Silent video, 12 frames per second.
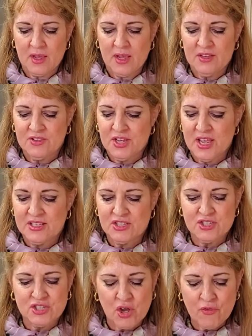It tastes
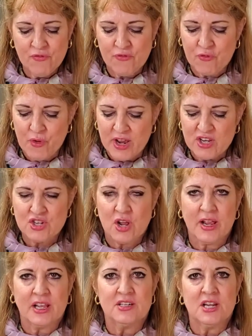so fresh.
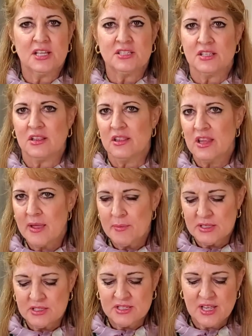I can taste the
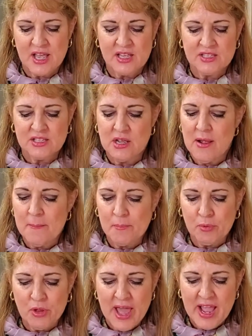lemon zest,
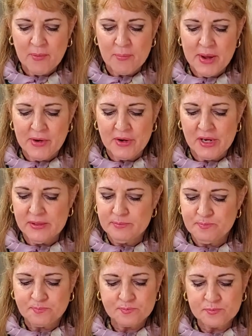blackberry.
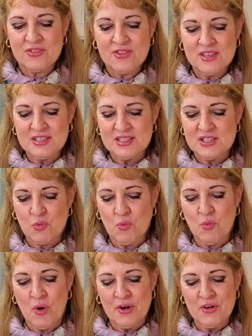This is a
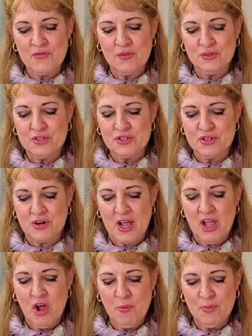wonderful dessert.
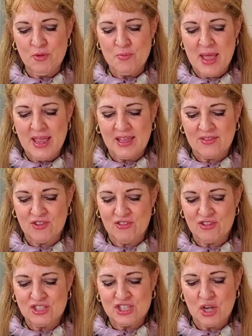I hope you make it.
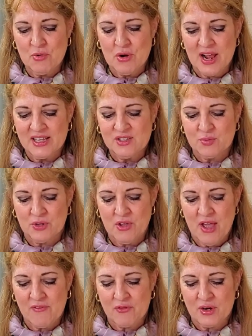This is so nice when you
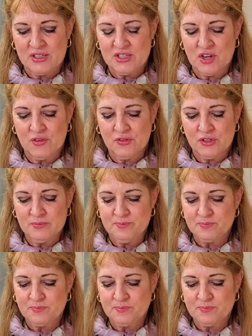have friends over.